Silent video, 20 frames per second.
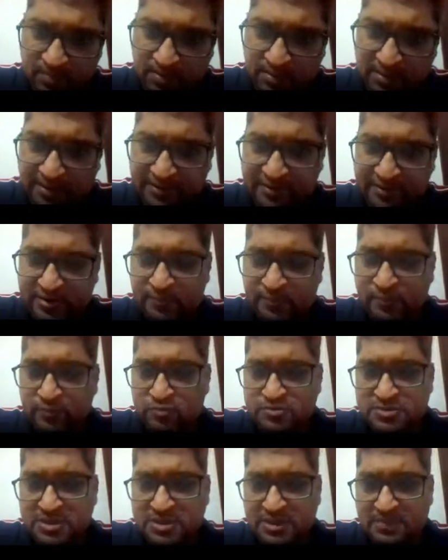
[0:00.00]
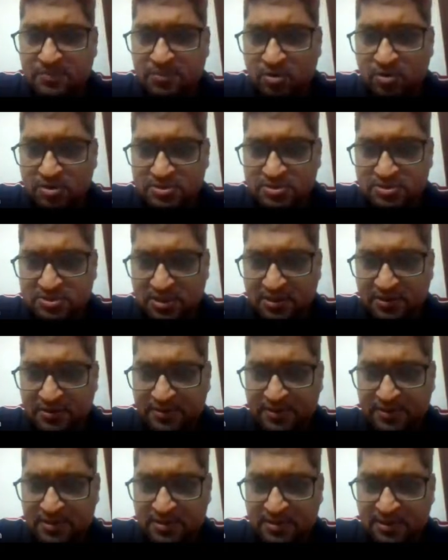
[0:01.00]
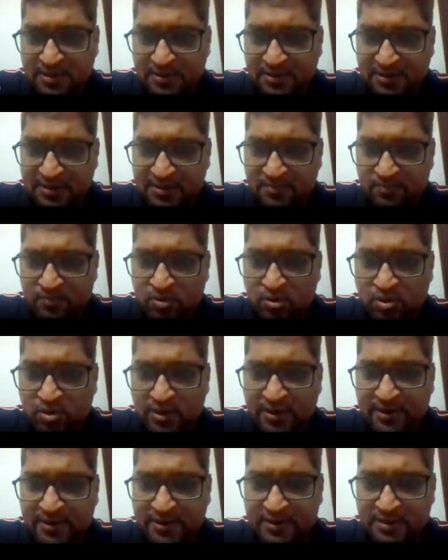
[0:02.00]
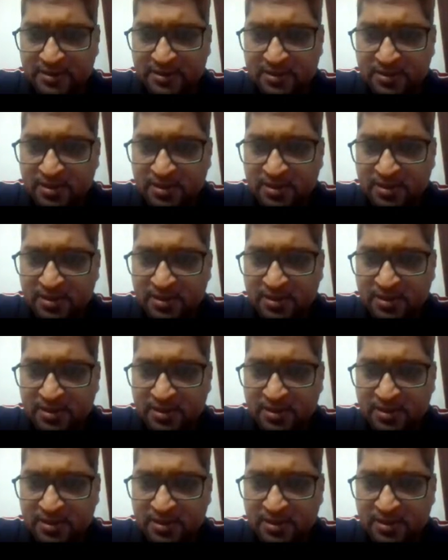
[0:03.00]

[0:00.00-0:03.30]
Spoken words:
attributes that a block is containing: block ID,